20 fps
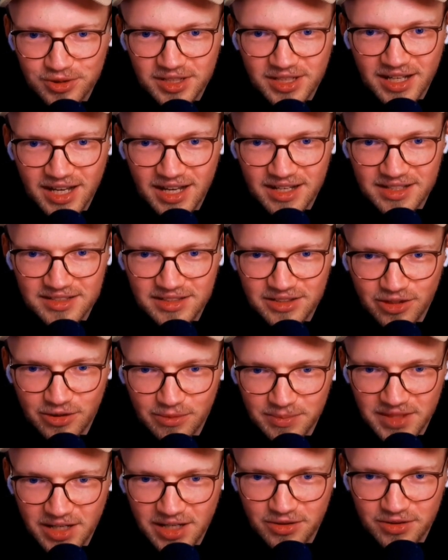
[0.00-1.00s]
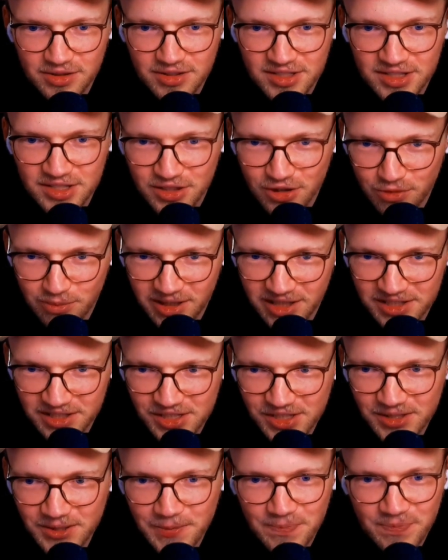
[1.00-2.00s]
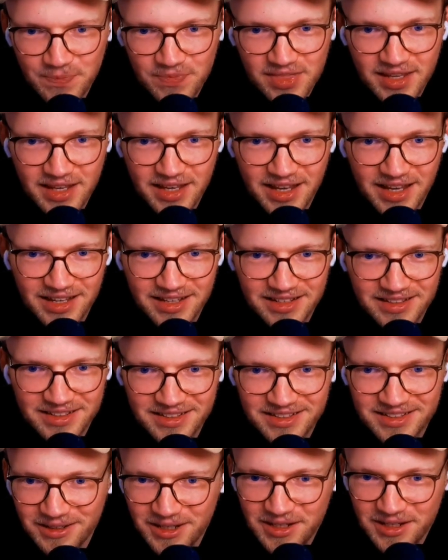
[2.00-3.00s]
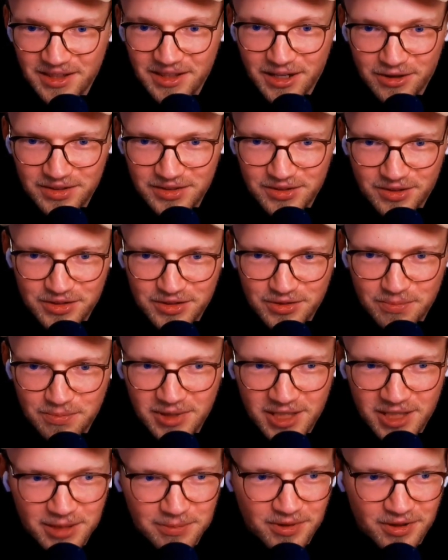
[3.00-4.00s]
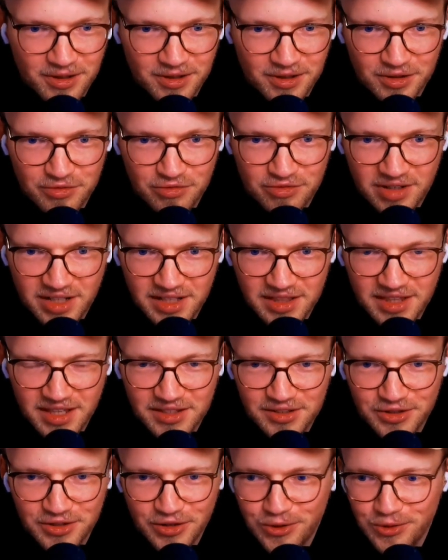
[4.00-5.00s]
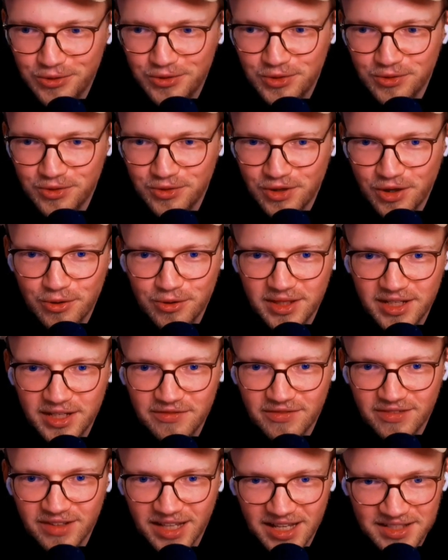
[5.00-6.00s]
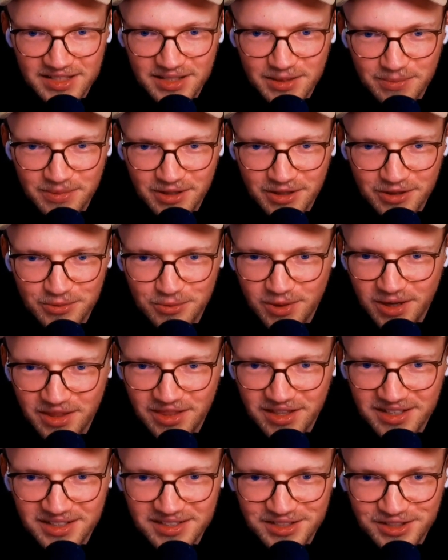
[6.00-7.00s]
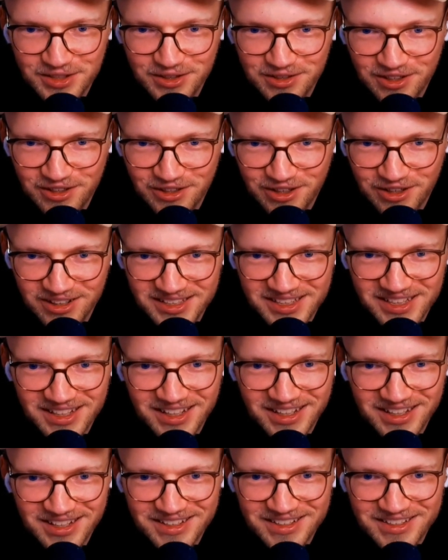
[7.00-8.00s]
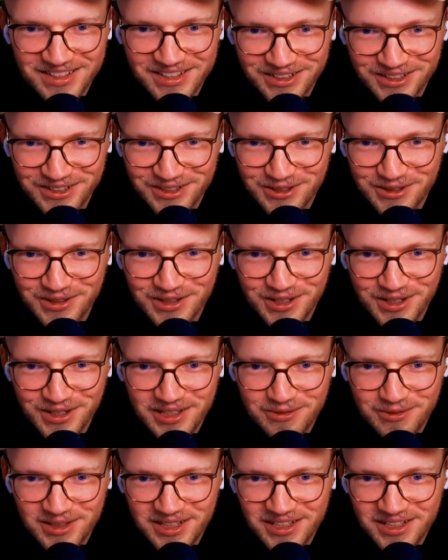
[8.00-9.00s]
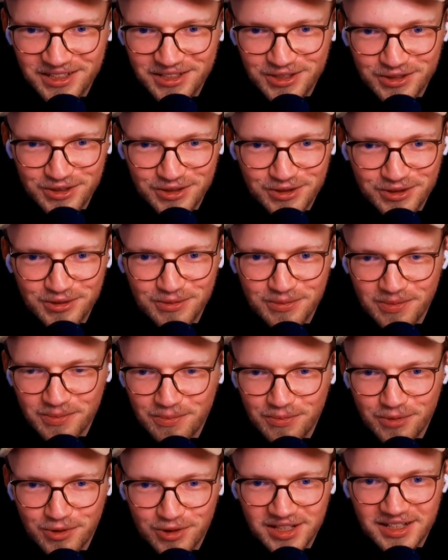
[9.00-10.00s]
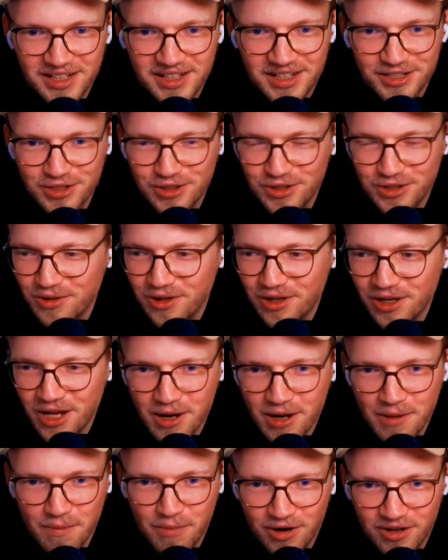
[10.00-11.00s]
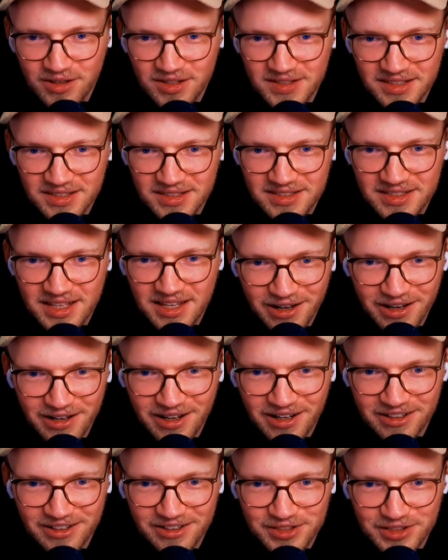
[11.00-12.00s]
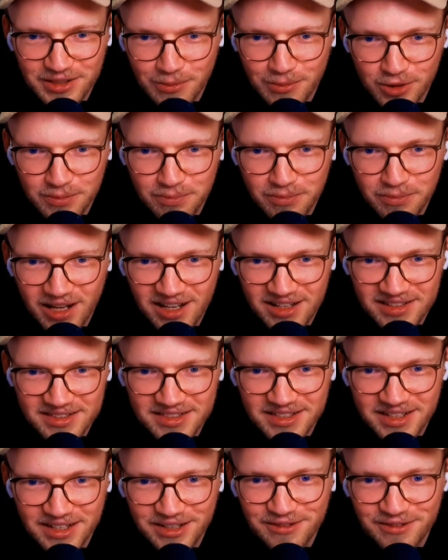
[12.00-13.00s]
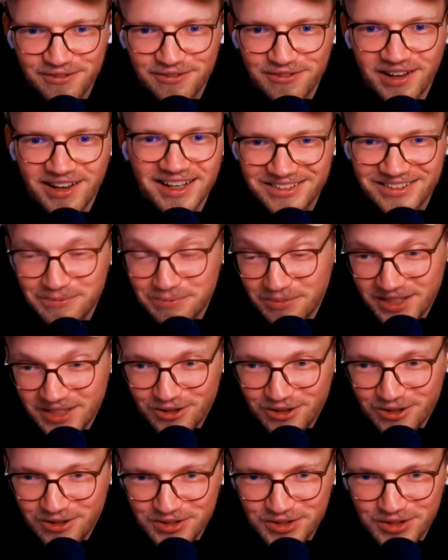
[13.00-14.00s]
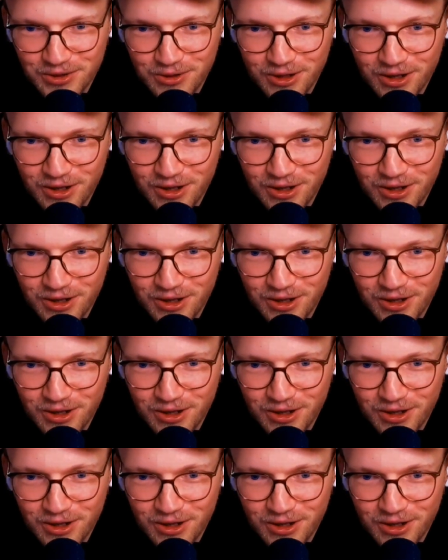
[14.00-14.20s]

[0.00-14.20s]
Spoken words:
has come down so much. And now it's also people write that code who know even less about whether it's good or not. So we need to put it into boxes that are somewhat blast safe, but also